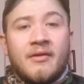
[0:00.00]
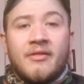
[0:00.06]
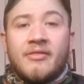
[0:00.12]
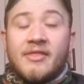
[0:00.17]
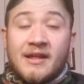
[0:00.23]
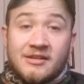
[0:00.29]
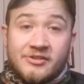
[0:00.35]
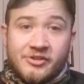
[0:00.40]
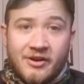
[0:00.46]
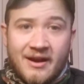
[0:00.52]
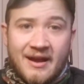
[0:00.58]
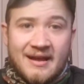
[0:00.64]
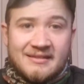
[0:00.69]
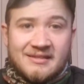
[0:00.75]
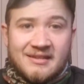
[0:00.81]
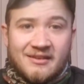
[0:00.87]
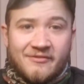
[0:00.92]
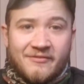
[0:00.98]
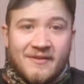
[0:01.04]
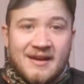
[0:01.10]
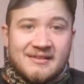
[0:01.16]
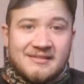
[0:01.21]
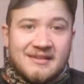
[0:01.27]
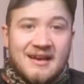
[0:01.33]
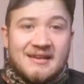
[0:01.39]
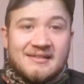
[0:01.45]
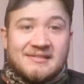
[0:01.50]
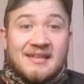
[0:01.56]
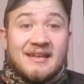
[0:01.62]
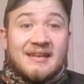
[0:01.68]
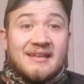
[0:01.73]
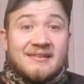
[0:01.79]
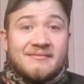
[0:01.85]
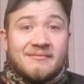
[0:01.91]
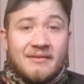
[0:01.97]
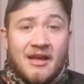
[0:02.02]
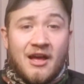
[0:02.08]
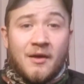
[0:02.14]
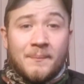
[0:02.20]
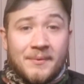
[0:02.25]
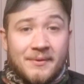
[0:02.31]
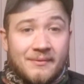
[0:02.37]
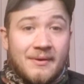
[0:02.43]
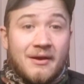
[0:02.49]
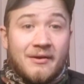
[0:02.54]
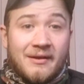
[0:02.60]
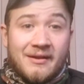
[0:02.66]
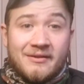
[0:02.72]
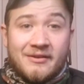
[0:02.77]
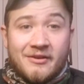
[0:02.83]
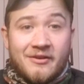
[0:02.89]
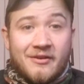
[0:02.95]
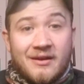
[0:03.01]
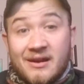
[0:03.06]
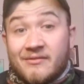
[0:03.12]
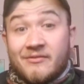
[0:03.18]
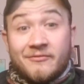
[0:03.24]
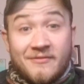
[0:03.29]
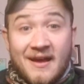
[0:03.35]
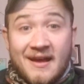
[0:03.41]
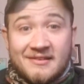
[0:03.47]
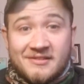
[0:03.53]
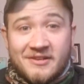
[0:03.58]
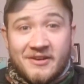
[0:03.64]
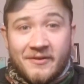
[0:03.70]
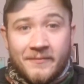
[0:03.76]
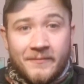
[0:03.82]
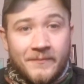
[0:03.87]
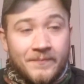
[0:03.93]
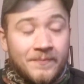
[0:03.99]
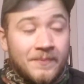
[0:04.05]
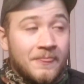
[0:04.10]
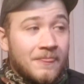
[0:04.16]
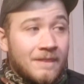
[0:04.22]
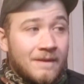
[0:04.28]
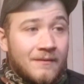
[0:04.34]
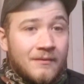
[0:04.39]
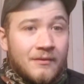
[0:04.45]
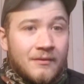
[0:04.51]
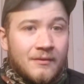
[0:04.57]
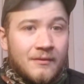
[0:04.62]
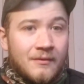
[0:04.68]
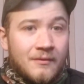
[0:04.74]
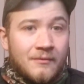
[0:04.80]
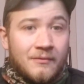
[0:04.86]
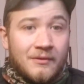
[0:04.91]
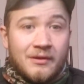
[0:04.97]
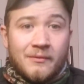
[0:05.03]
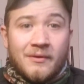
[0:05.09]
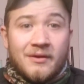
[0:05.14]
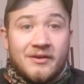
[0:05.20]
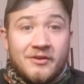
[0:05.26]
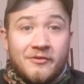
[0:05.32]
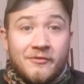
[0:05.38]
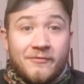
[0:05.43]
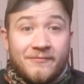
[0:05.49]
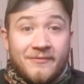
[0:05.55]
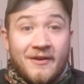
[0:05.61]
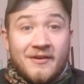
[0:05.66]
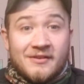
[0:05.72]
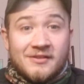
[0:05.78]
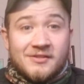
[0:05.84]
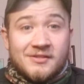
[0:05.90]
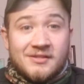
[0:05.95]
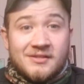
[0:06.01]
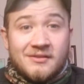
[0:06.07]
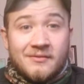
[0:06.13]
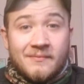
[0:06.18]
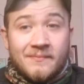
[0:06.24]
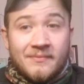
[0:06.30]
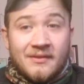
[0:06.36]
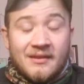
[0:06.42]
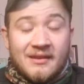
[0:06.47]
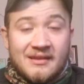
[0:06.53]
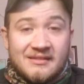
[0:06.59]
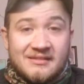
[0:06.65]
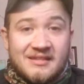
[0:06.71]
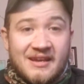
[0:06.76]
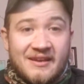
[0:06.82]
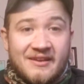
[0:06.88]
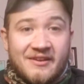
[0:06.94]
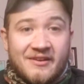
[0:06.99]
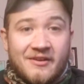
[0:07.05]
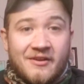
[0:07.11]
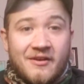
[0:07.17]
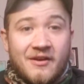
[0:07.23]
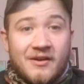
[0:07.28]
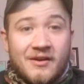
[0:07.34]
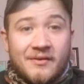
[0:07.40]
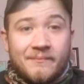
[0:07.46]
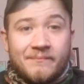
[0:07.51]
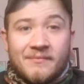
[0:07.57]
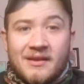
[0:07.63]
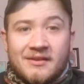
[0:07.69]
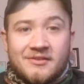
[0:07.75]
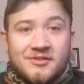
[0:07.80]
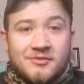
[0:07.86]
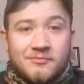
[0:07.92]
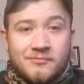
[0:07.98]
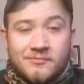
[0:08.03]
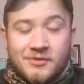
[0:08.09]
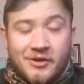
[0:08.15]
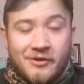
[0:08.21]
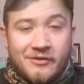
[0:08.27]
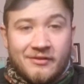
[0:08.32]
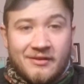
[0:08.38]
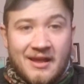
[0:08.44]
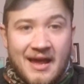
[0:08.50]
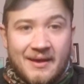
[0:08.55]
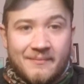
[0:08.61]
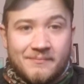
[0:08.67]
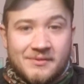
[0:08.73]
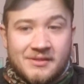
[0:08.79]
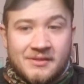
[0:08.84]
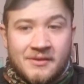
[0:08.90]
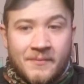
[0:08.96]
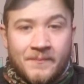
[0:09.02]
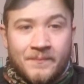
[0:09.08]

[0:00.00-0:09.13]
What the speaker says: then start asking the fast guys. They can help you out getting your car even faster. What you want to do first is take your car and just turn laps.